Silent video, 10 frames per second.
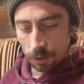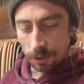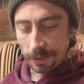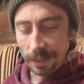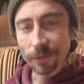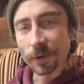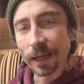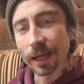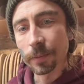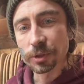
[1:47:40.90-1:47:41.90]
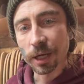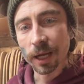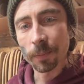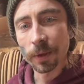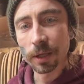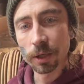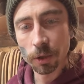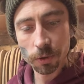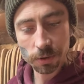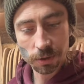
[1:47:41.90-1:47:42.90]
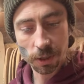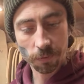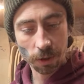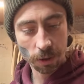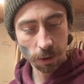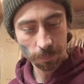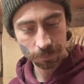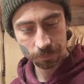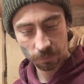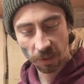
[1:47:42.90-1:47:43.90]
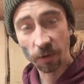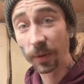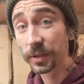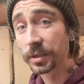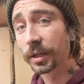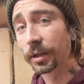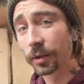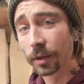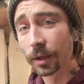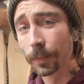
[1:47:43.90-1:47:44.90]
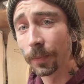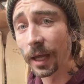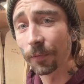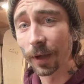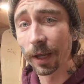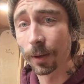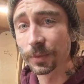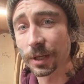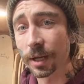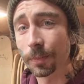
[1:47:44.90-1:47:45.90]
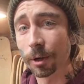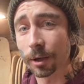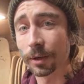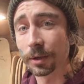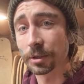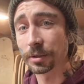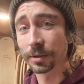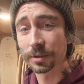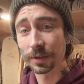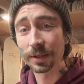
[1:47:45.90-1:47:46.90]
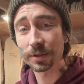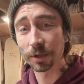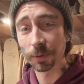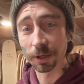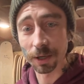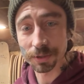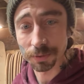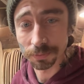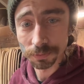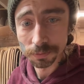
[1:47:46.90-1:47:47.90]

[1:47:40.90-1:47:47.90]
Effingham Jam that he hosts every year? I've been seeing the Effingham Skate Park editions. That's going to be awesome.